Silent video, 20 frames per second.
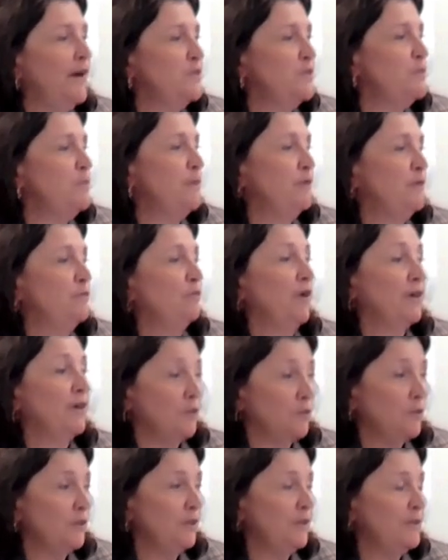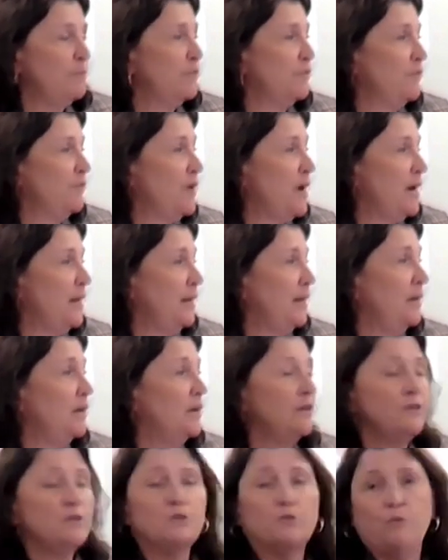has been regularly providing
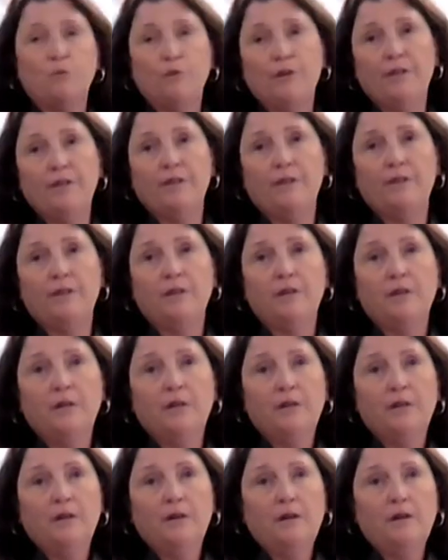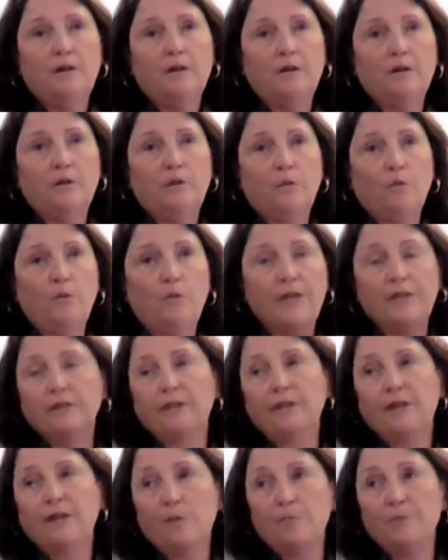us with
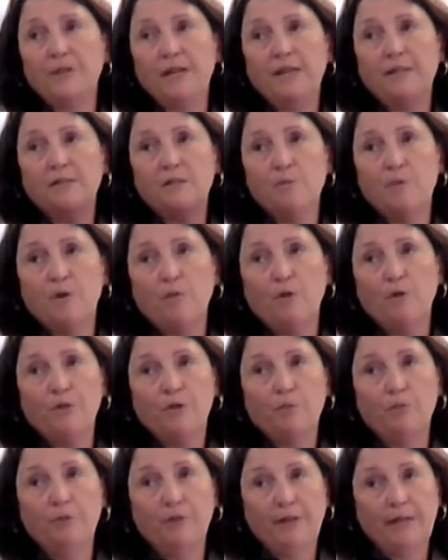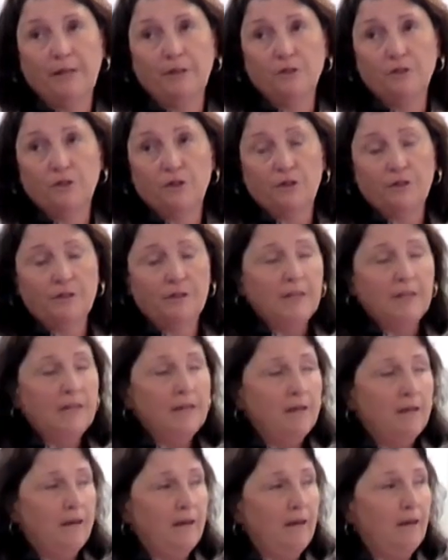weekly updates about what their plans are.
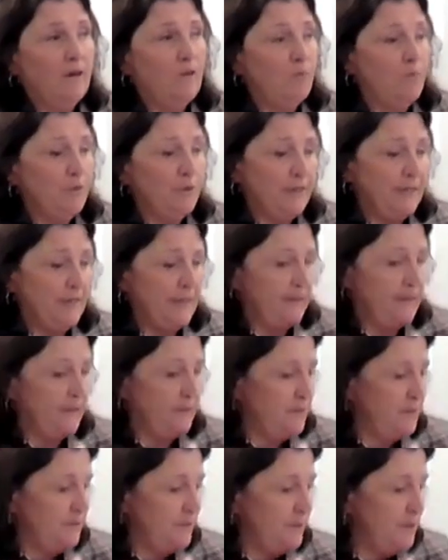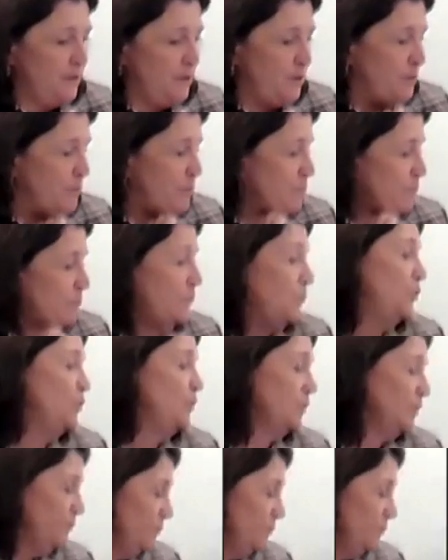I have plans or